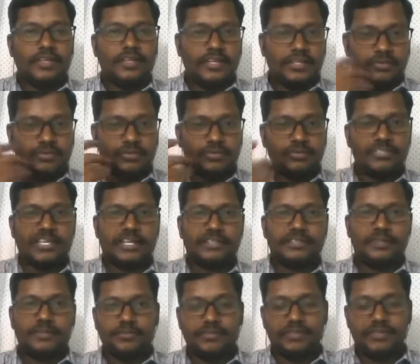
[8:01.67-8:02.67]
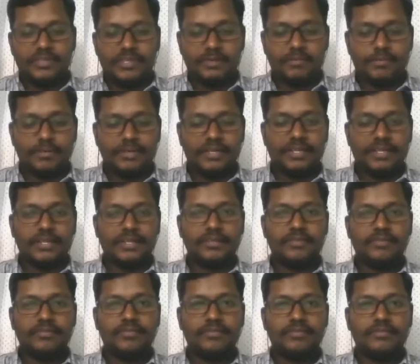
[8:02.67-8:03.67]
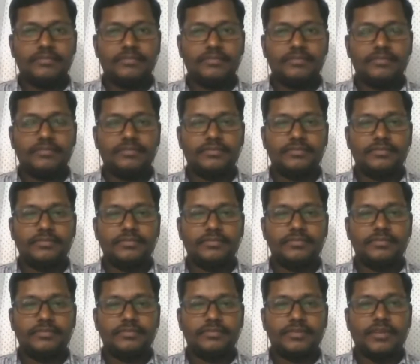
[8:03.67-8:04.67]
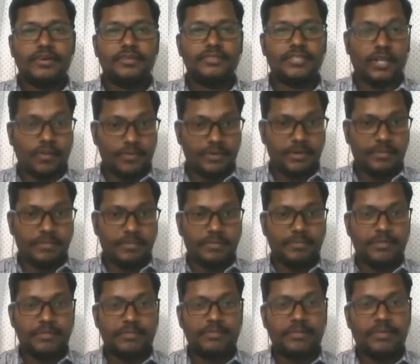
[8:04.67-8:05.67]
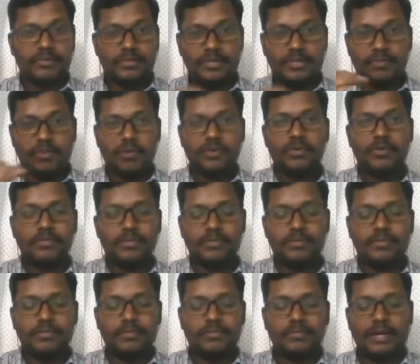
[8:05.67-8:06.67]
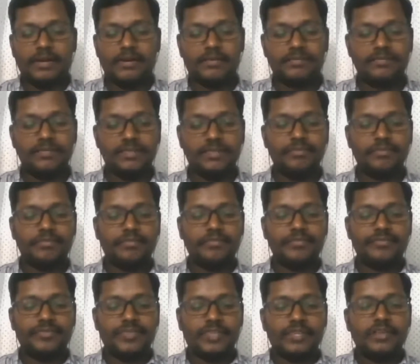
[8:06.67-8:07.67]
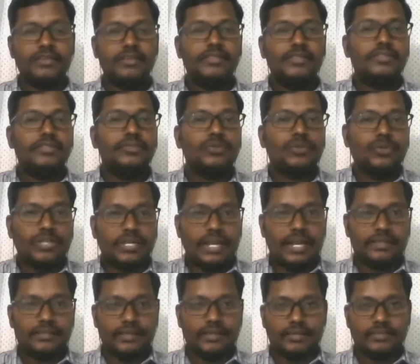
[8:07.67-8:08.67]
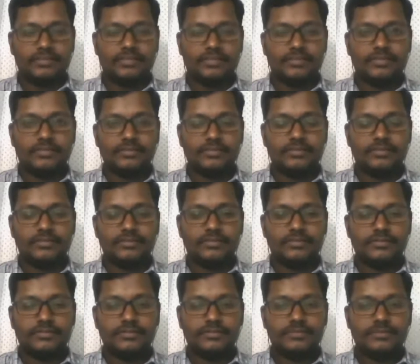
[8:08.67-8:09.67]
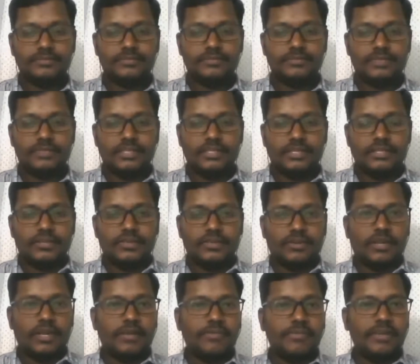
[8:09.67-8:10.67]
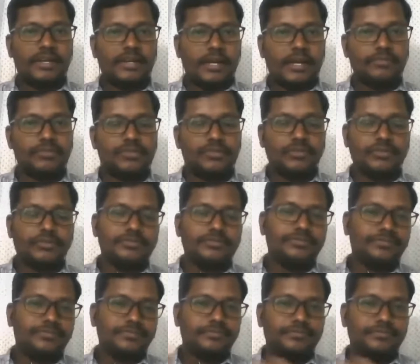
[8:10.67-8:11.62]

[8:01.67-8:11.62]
enthusiasm when they are being in or surrounded by people or they want to be part of the social gatherings. Okay, when it comes to